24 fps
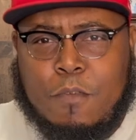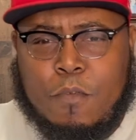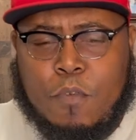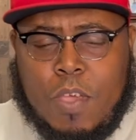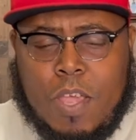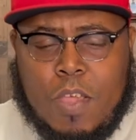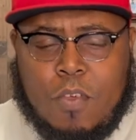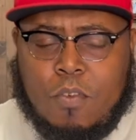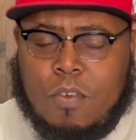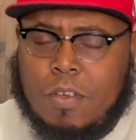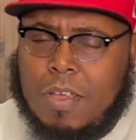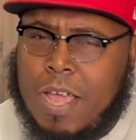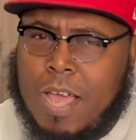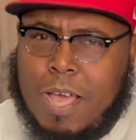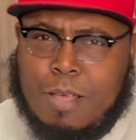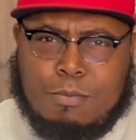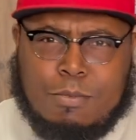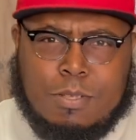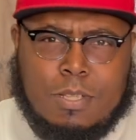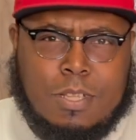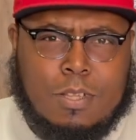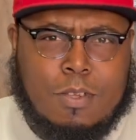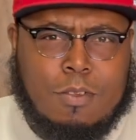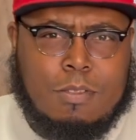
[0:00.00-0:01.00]
favor.
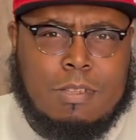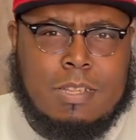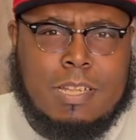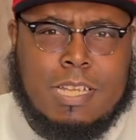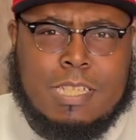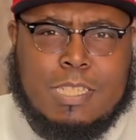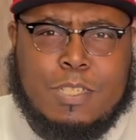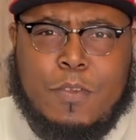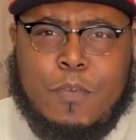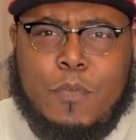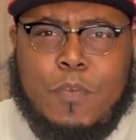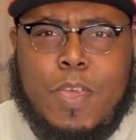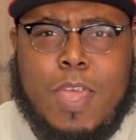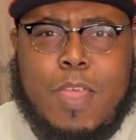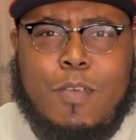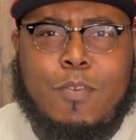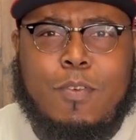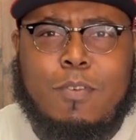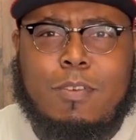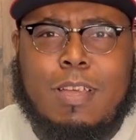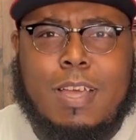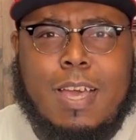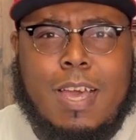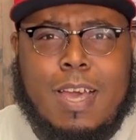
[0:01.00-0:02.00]
Absolutely. That's the favor
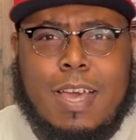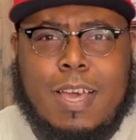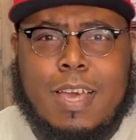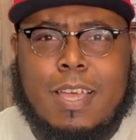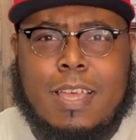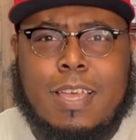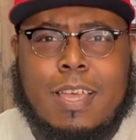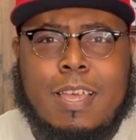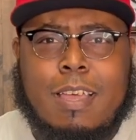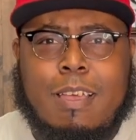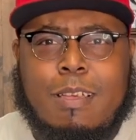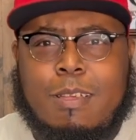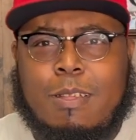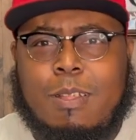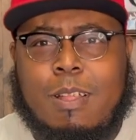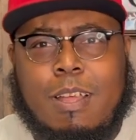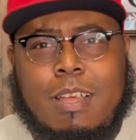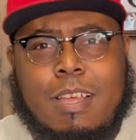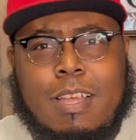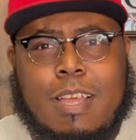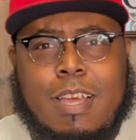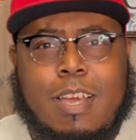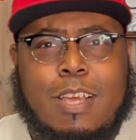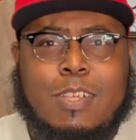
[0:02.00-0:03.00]
of God.
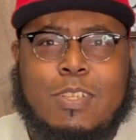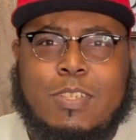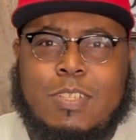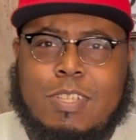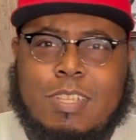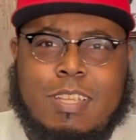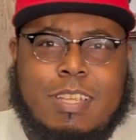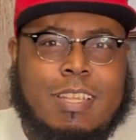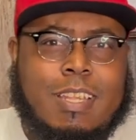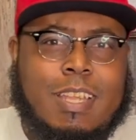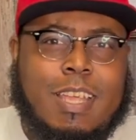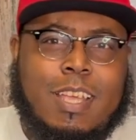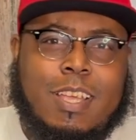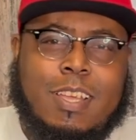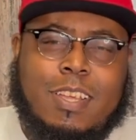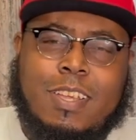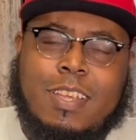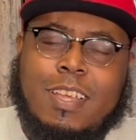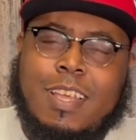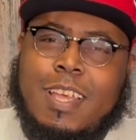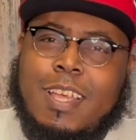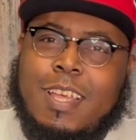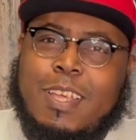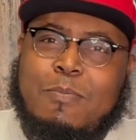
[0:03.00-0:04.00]
My God, you sitting there
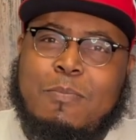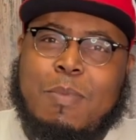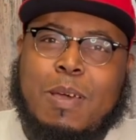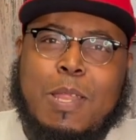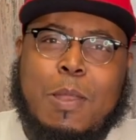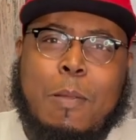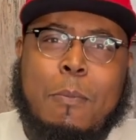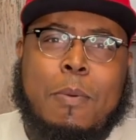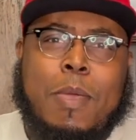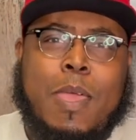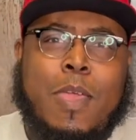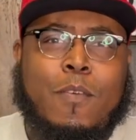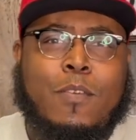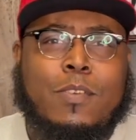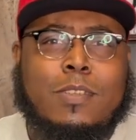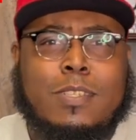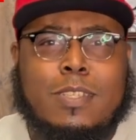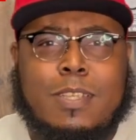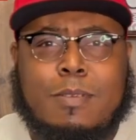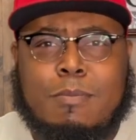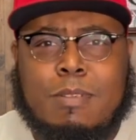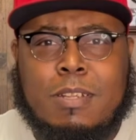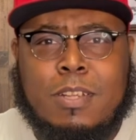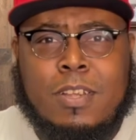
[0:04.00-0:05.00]
about to pay for
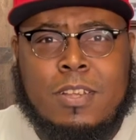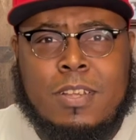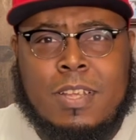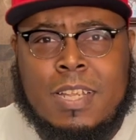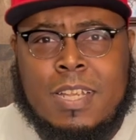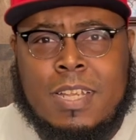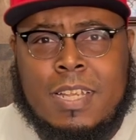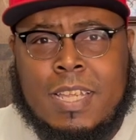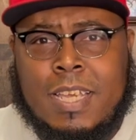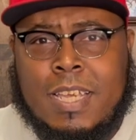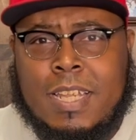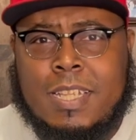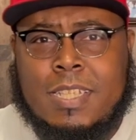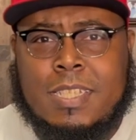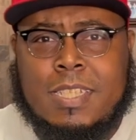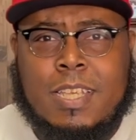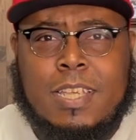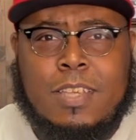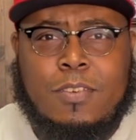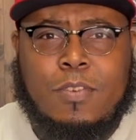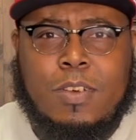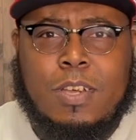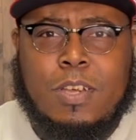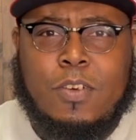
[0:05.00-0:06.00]
something and the lady tell
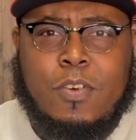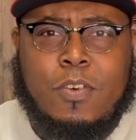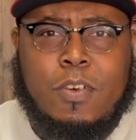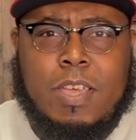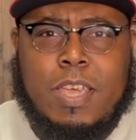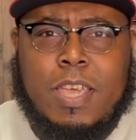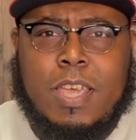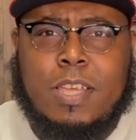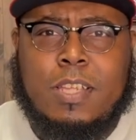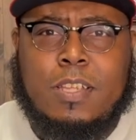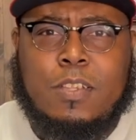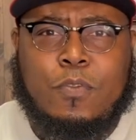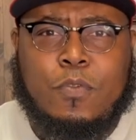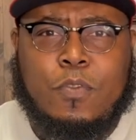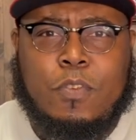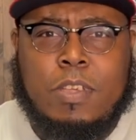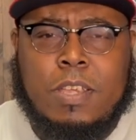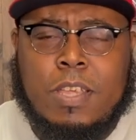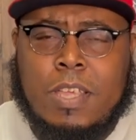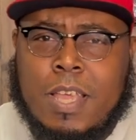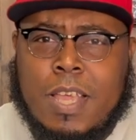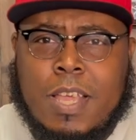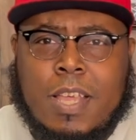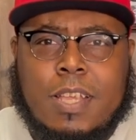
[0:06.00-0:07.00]
you what, go ahead, it's
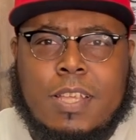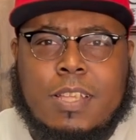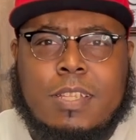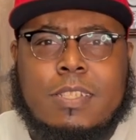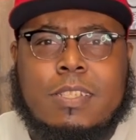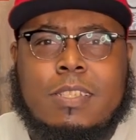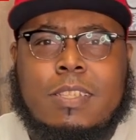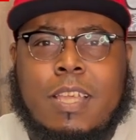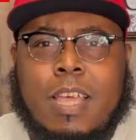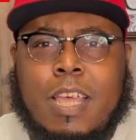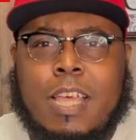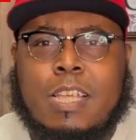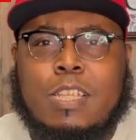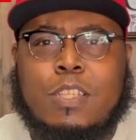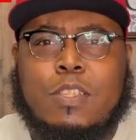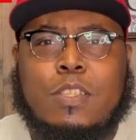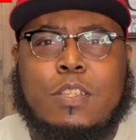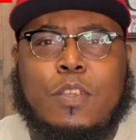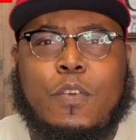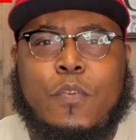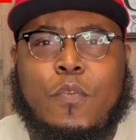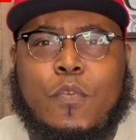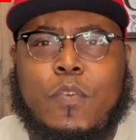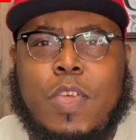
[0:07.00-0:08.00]
free. That's
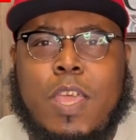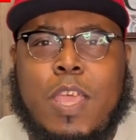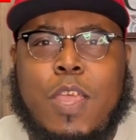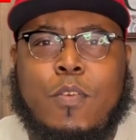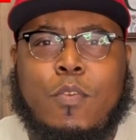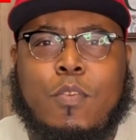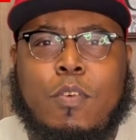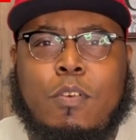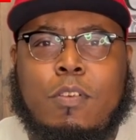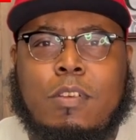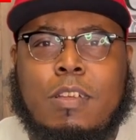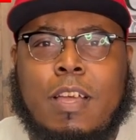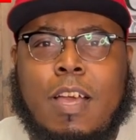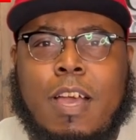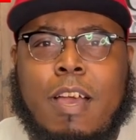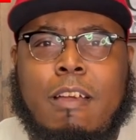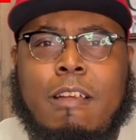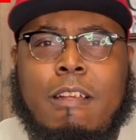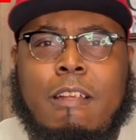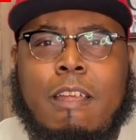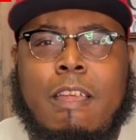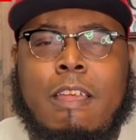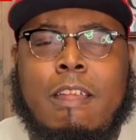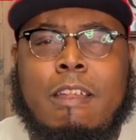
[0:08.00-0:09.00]
the favor of
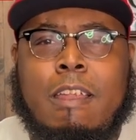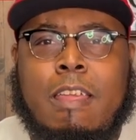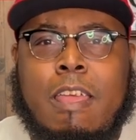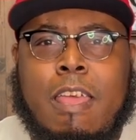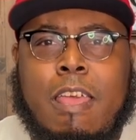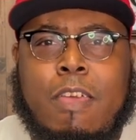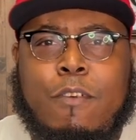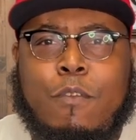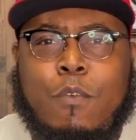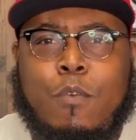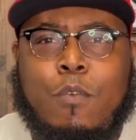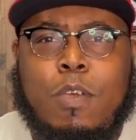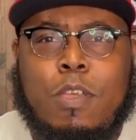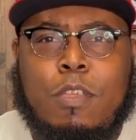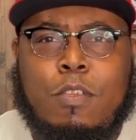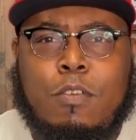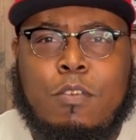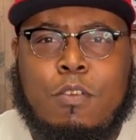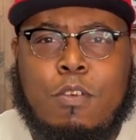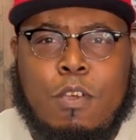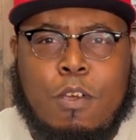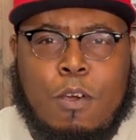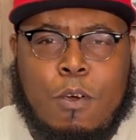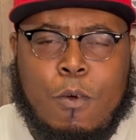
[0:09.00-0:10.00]
God. And everywhere you
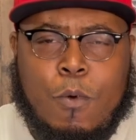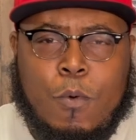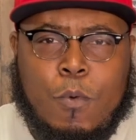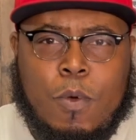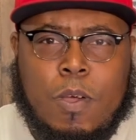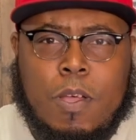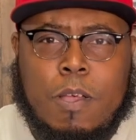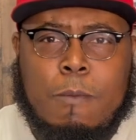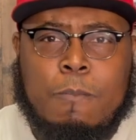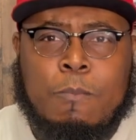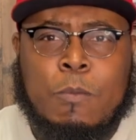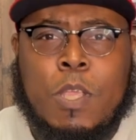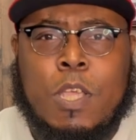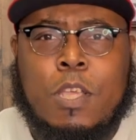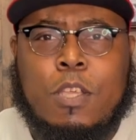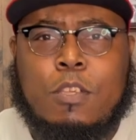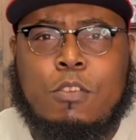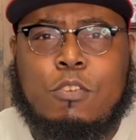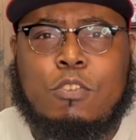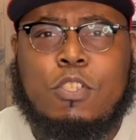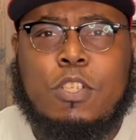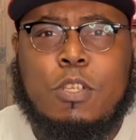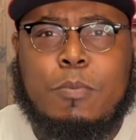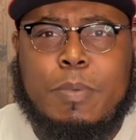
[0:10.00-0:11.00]
go, what?
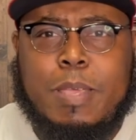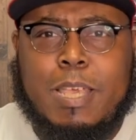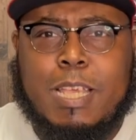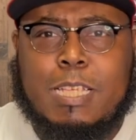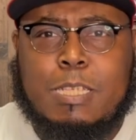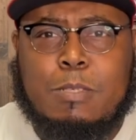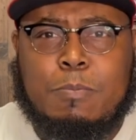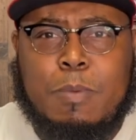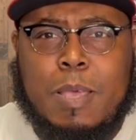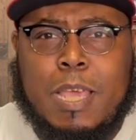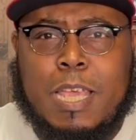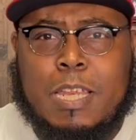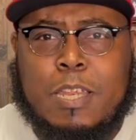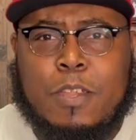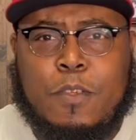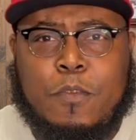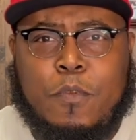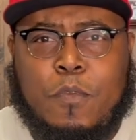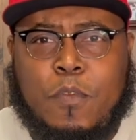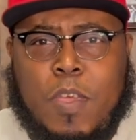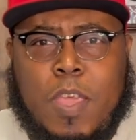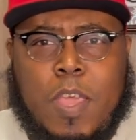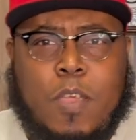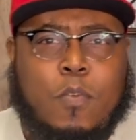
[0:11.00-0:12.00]
You should be expecting
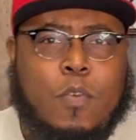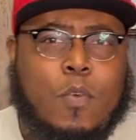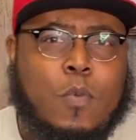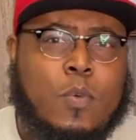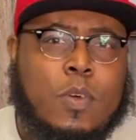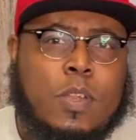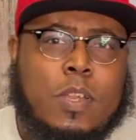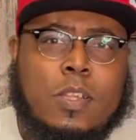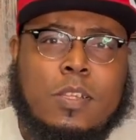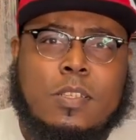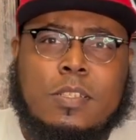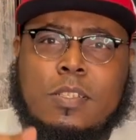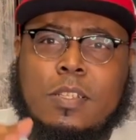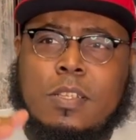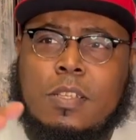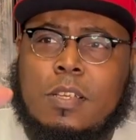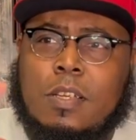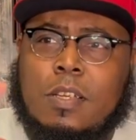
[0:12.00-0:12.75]
favor, whether it's